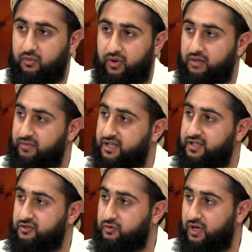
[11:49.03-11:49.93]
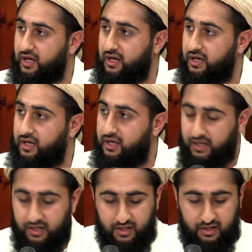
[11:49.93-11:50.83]
while making dua,
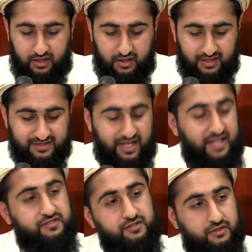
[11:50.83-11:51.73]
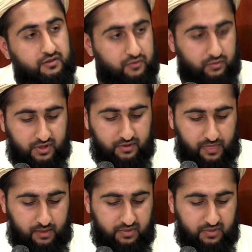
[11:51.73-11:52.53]
is the essence of dua?